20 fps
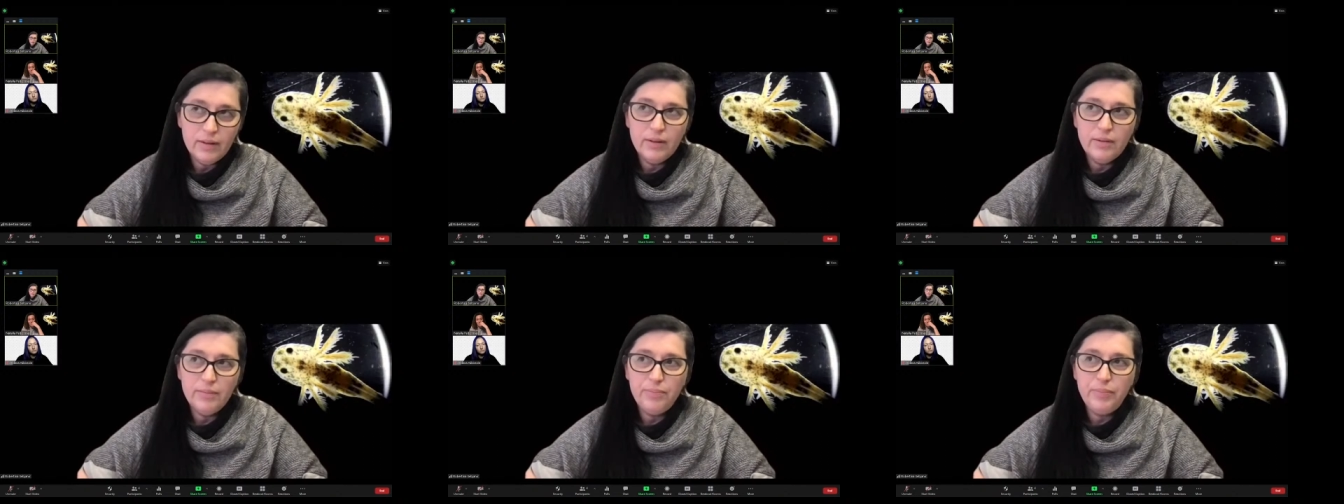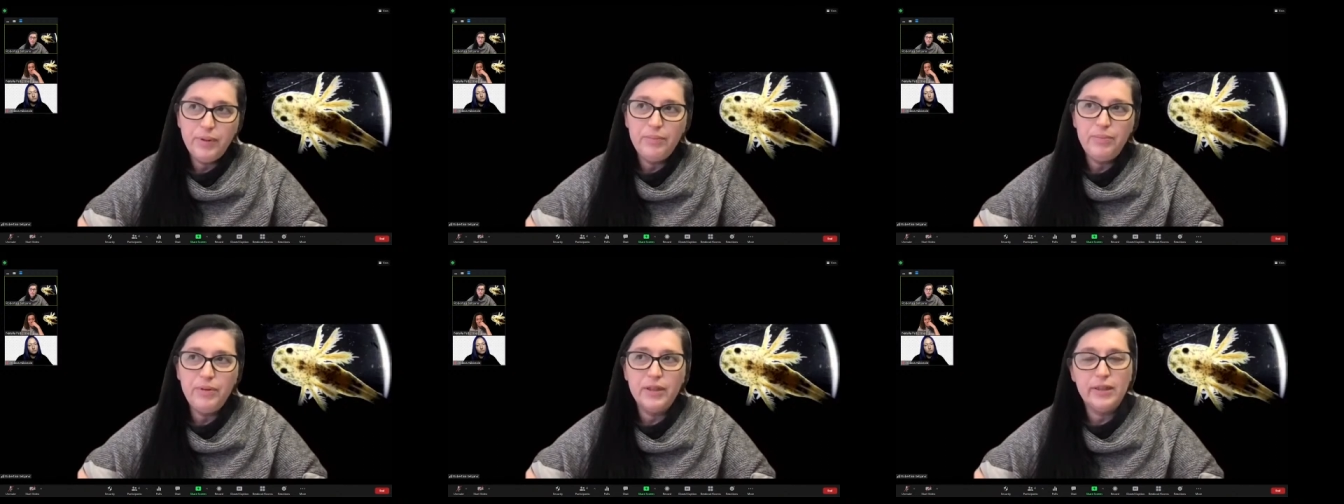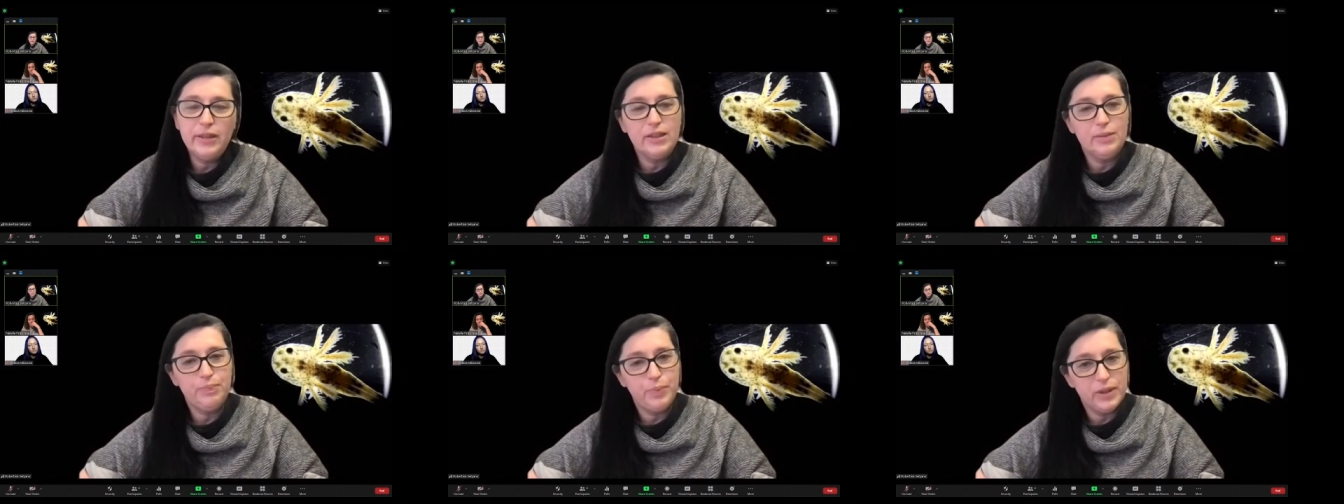public
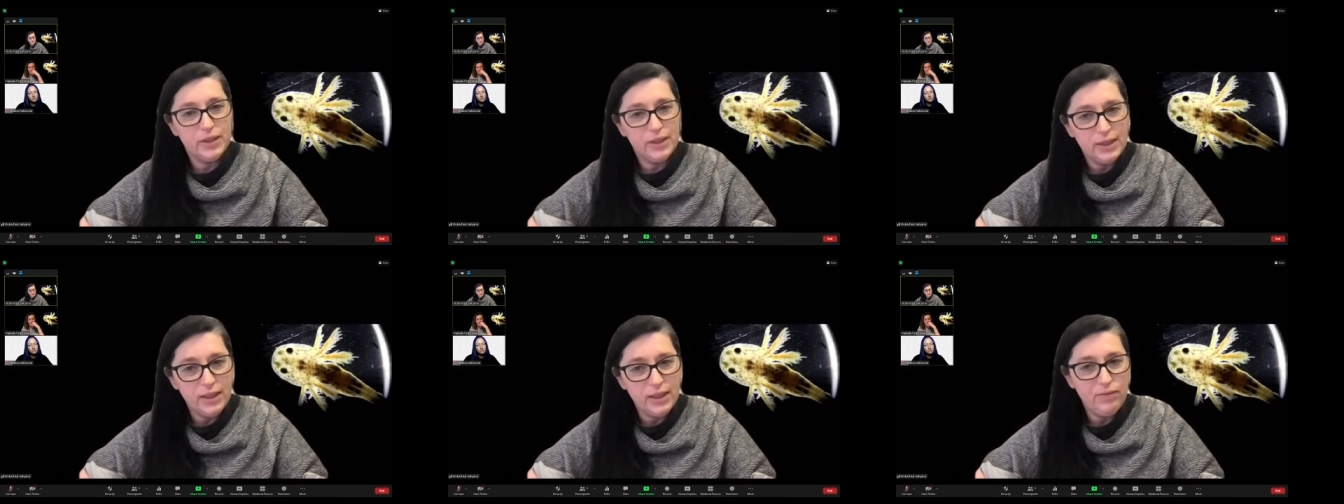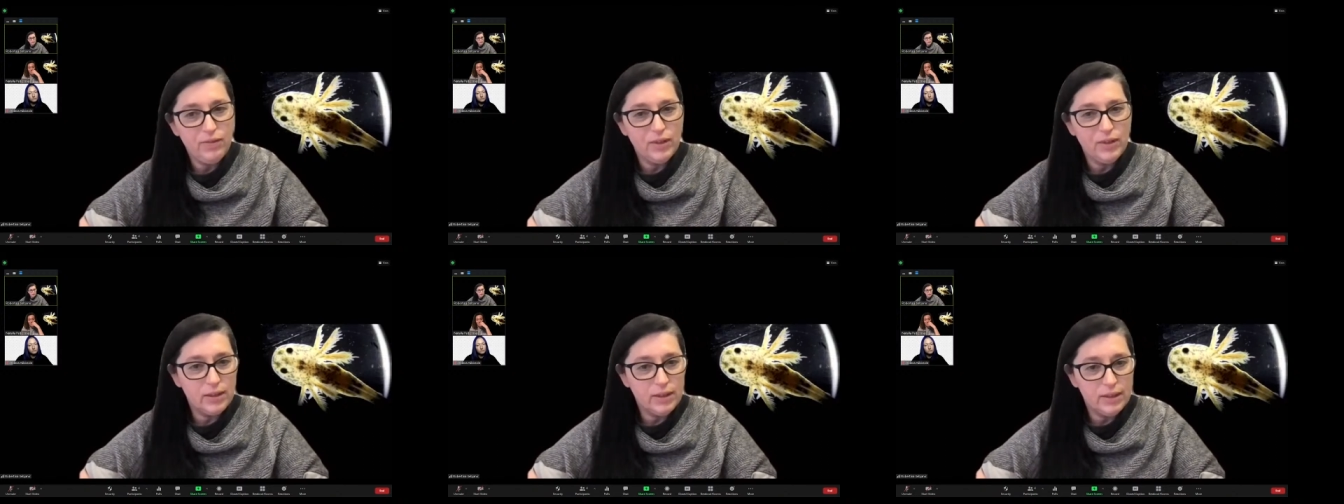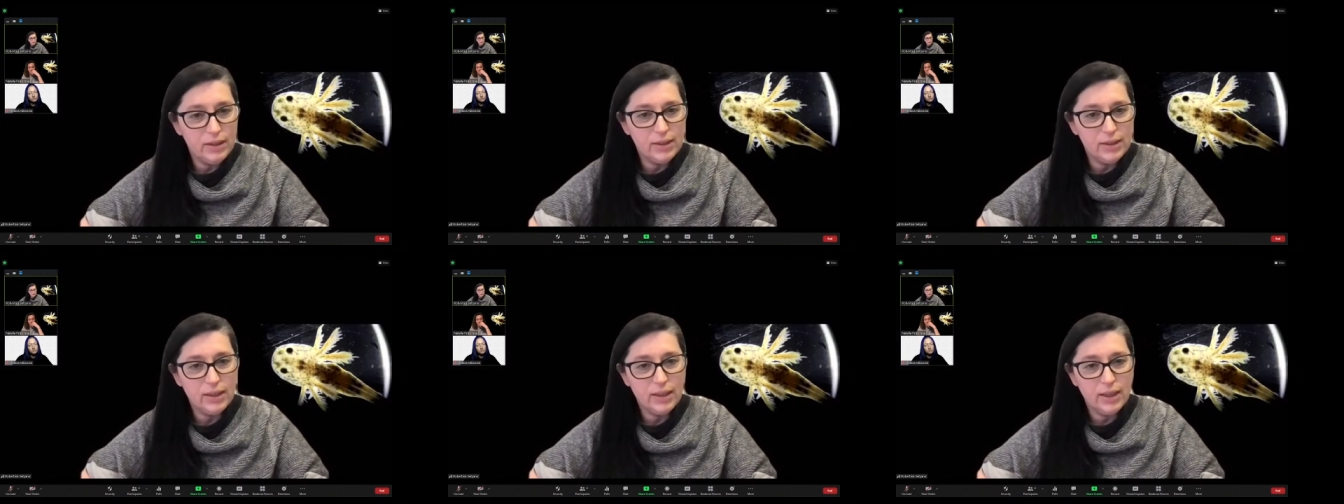is perceiving
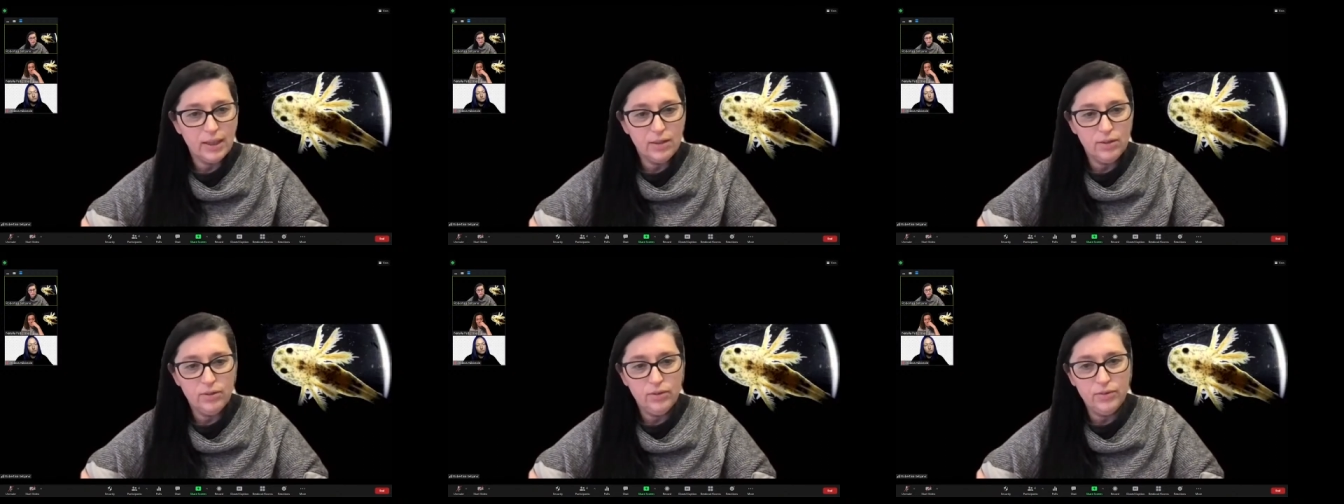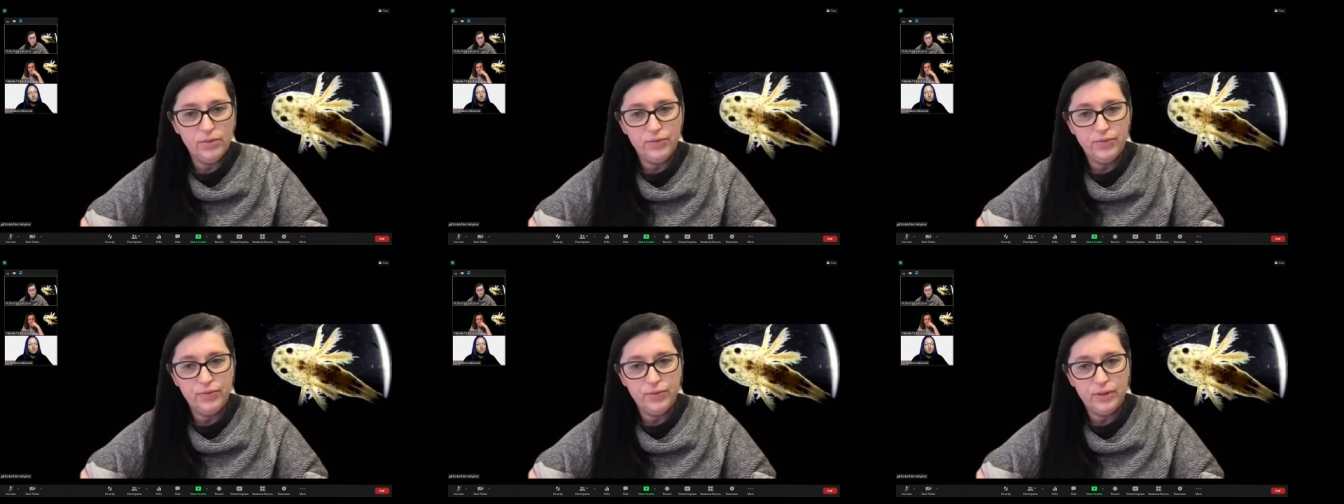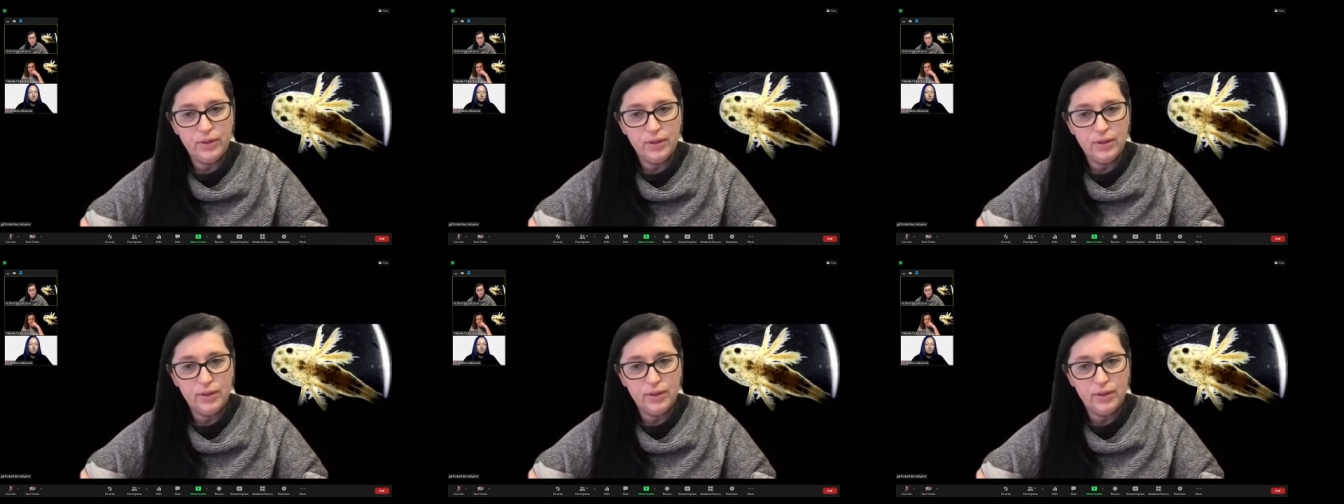this kind of
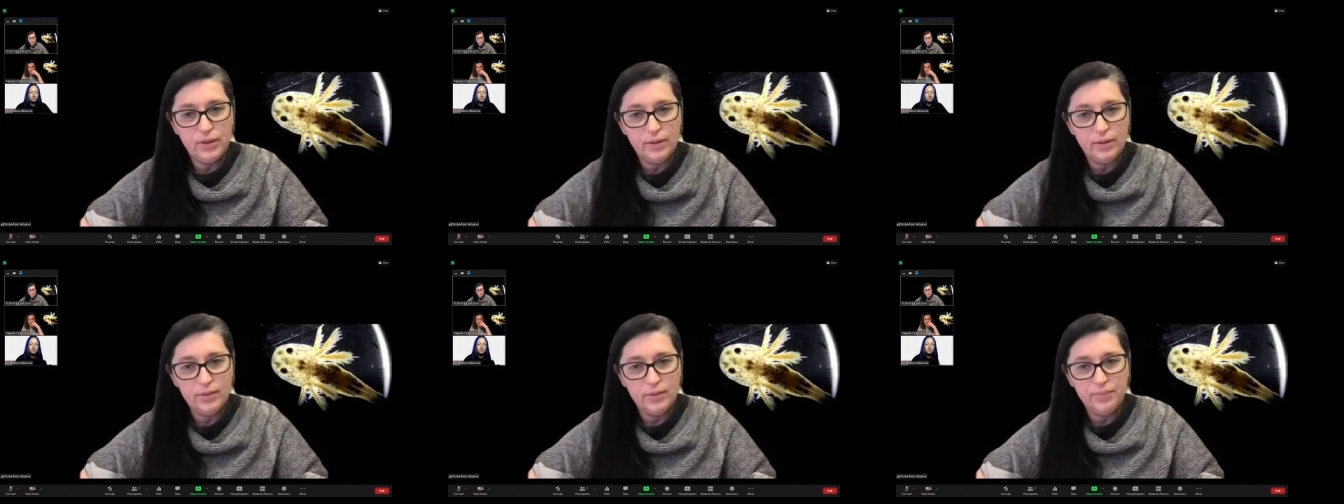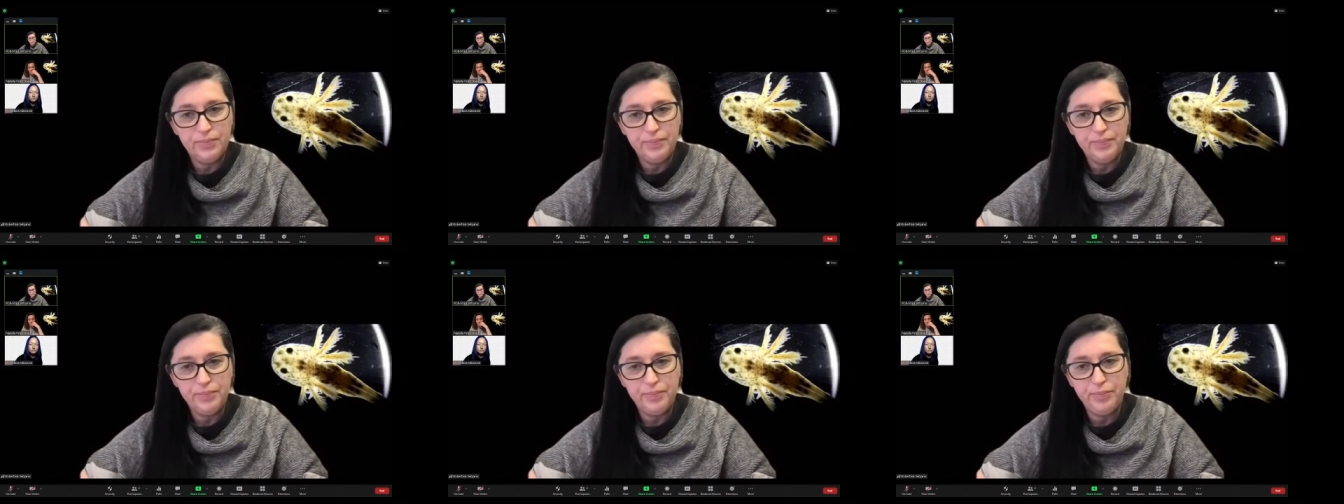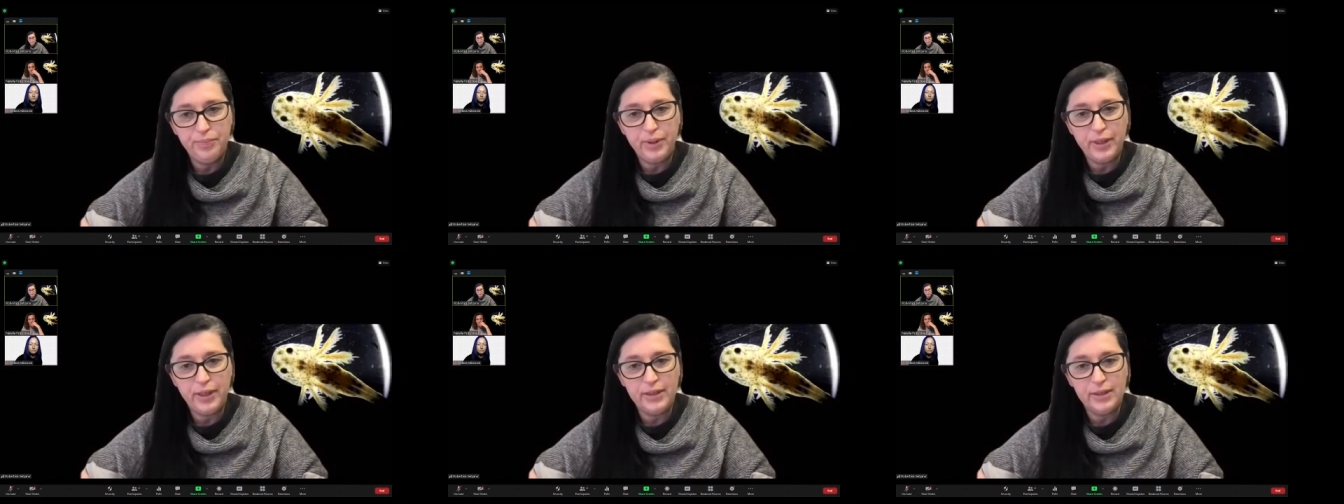
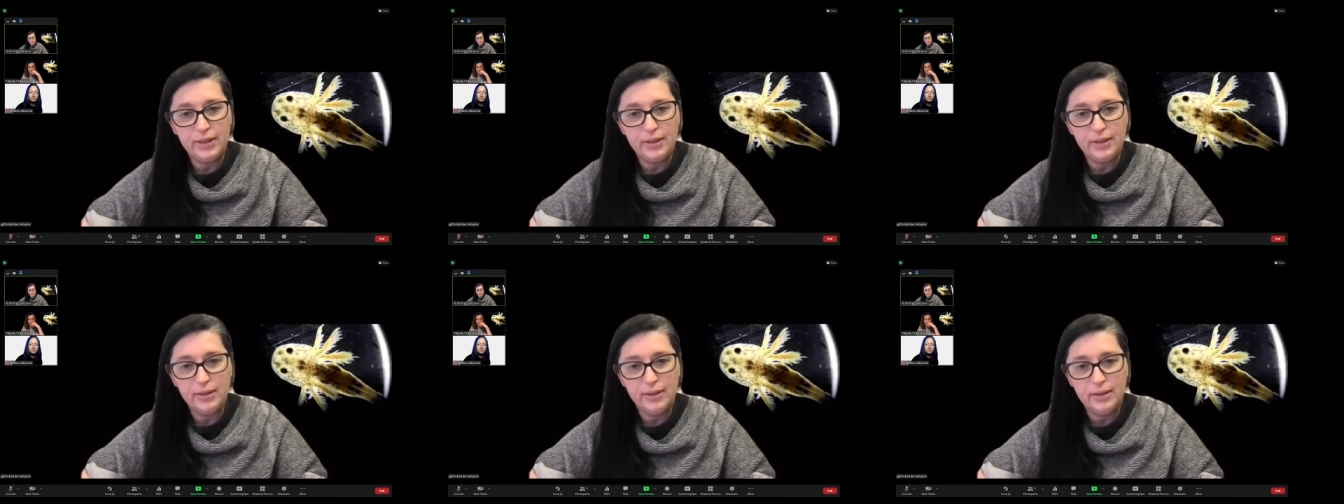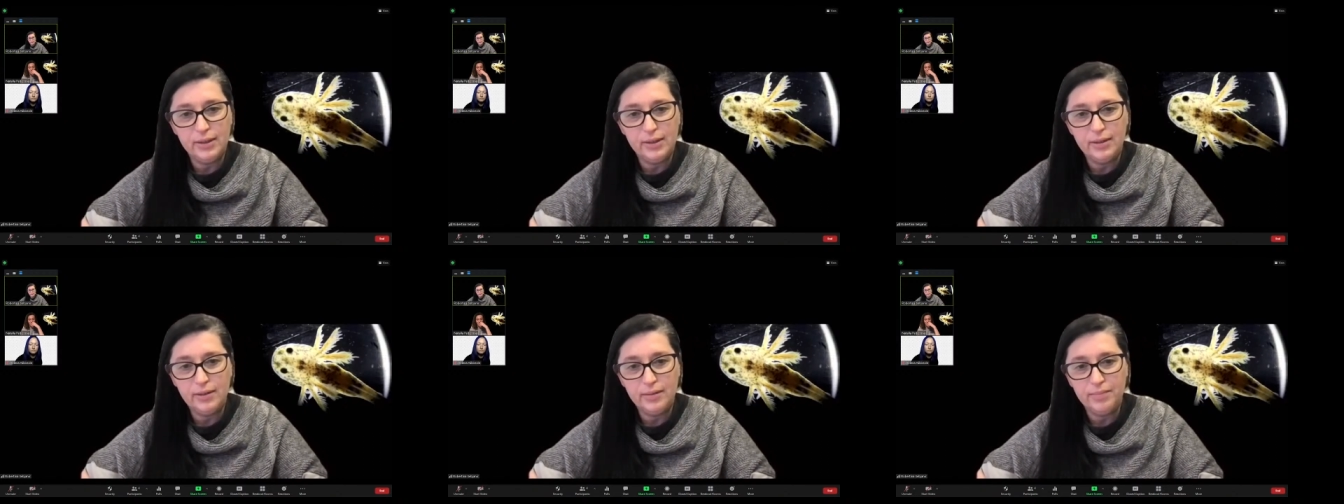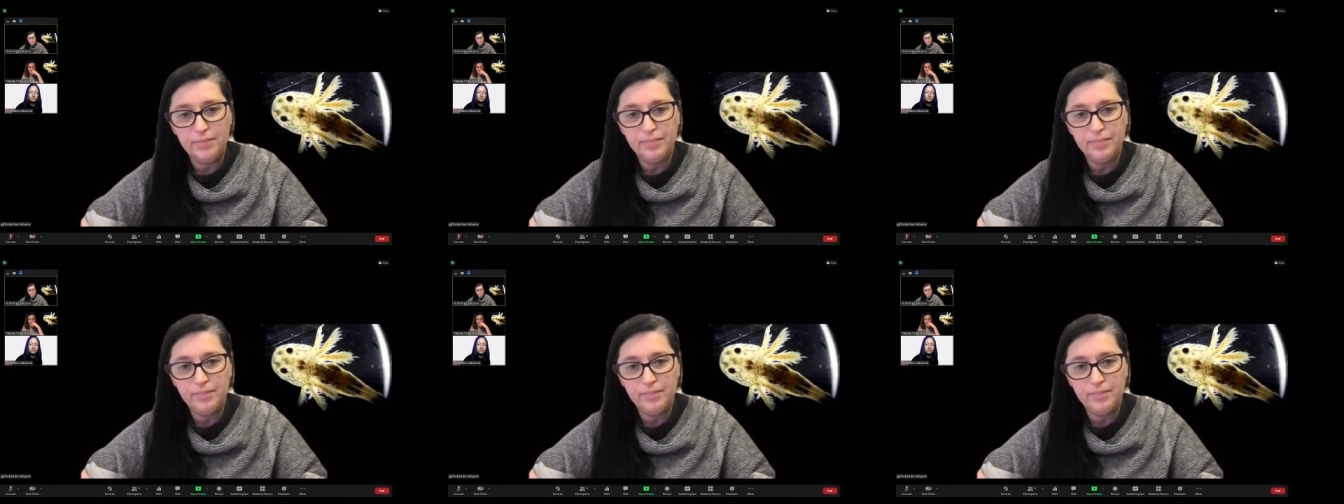presence.